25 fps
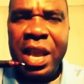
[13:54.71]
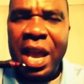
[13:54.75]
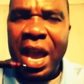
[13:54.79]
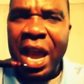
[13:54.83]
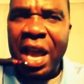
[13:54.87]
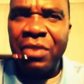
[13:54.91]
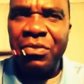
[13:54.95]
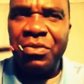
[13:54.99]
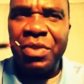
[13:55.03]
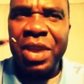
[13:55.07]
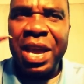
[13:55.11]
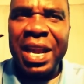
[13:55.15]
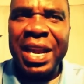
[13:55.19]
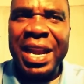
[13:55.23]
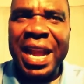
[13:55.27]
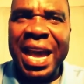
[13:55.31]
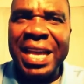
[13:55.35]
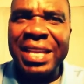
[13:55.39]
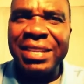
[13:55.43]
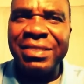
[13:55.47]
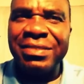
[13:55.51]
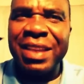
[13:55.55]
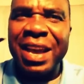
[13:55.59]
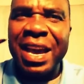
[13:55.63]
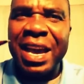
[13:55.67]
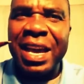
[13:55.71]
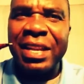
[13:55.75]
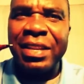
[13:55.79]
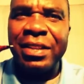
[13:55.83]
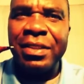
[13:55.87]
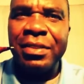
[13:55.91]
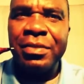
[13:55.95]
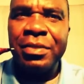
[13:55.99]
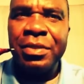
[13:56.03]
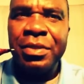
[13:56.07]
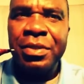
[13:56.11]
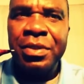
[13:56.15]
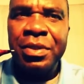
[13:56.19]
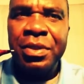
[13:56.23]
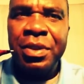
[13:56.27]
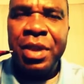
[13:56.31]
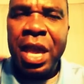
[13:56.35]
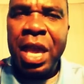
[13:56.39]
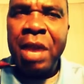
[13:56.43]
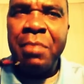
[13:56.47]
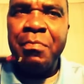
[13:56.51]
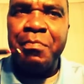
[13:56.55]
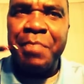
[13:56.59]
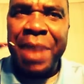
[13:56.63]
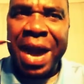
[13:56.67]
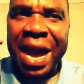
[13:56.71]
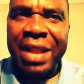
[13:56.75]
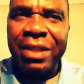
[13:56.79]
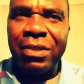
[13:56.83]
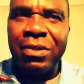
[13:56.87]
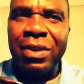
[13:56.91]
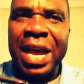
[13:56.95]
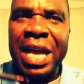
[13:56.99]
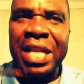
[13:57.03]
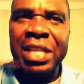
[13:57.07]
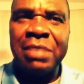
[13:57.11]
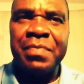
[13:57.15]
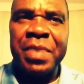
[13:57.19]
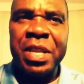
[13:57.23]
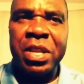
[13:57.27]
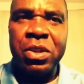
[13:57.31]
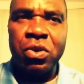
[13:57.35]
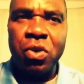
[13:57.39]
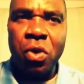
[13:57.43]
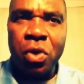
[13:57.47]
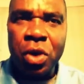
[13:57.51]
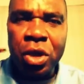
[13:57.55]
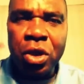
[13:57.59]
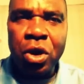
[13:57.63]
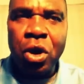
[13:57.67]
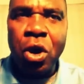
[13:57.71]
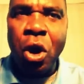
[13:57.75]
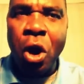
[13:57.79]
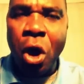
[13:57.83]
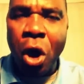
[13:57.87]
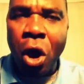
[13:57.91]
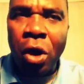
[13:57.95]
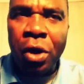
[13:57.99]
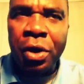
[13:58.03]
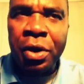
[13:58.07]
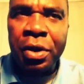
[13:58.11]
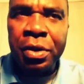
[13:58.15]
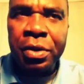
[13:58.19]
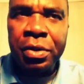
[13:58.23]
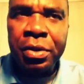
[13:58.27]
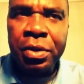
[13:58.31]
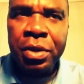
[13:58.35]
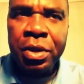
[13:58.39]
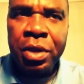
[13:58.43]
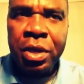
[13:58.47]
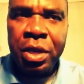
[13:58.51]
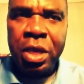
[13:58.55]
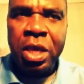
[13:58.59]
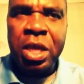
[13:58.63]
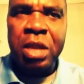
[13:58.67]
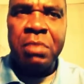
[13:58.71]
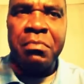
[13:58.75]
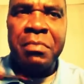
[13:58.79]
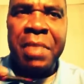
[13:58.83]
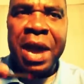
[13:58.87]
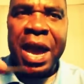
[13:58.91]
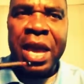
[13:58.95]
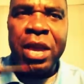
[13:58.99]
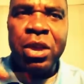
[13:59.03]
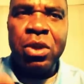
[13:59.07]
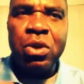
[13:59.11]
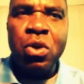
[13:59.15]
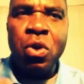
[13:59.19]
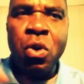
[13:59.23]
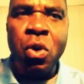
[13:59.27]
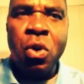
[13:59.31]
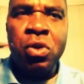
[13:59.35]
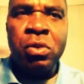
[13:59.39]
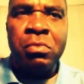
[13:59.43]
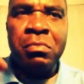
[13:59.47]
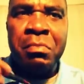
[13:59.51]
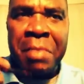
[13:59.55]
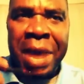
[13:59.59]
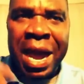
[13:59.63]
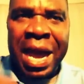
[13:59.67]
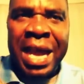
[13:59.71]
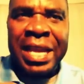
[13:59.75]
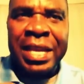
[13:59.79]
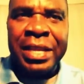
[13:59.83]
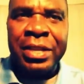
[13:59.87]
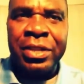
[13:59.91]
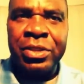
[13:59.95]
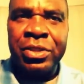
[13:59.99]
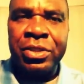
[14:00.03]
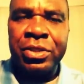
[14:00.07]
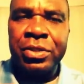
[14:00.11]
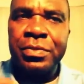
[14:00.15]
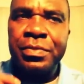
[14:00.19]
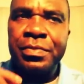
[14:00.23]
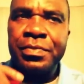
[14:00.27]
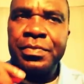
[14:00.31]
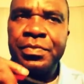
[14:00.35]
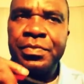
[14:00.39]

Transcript: I realized that a battle has been going on in my own mind.